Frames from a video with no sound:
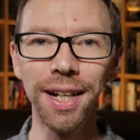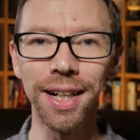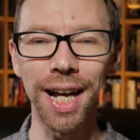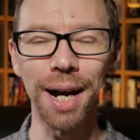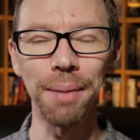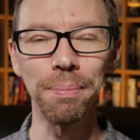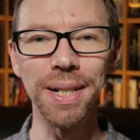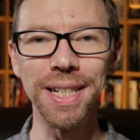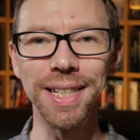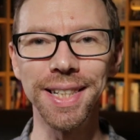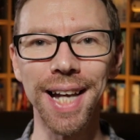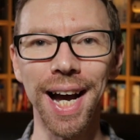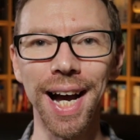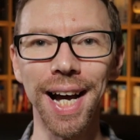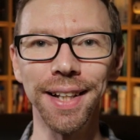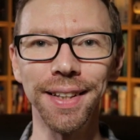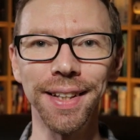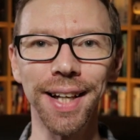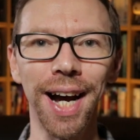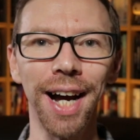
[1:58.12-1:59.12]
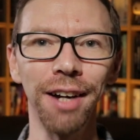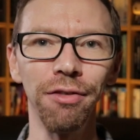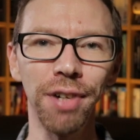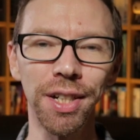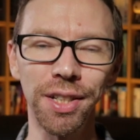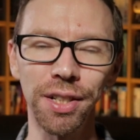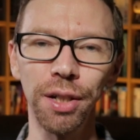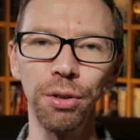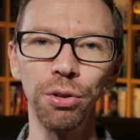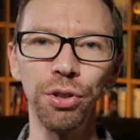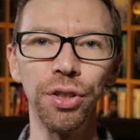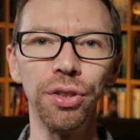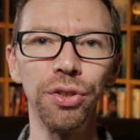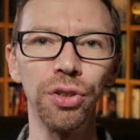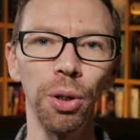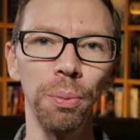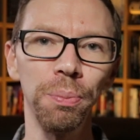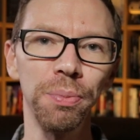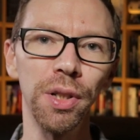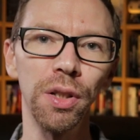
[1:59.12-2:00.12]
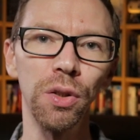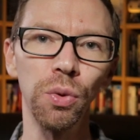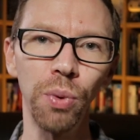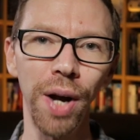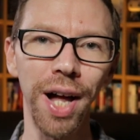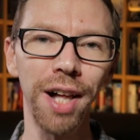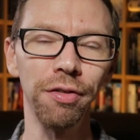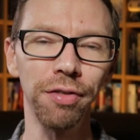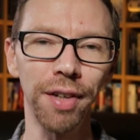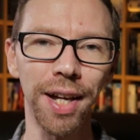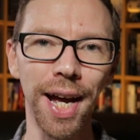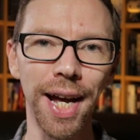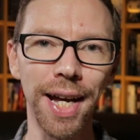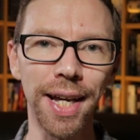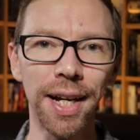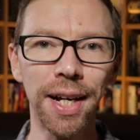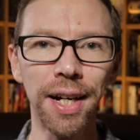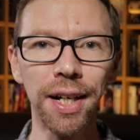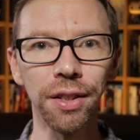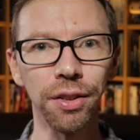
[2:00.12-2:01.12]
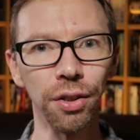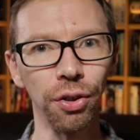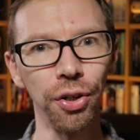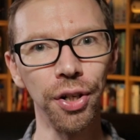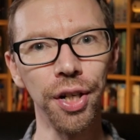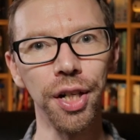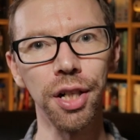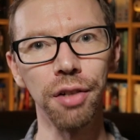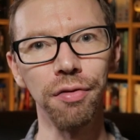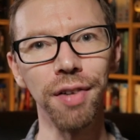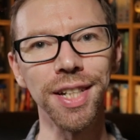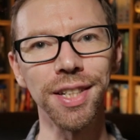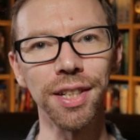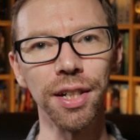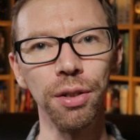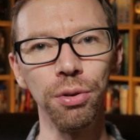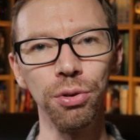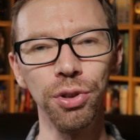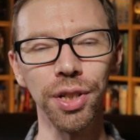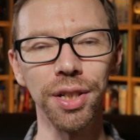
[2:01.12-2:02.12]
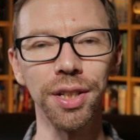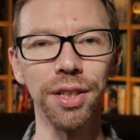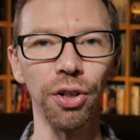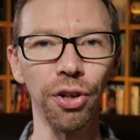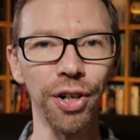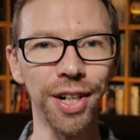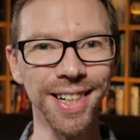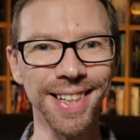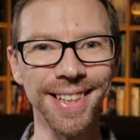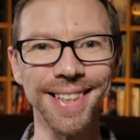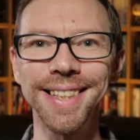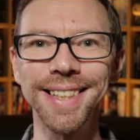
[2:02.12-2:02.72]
can be scanned at resolutions up to 12K. The higher the resolution, the higher the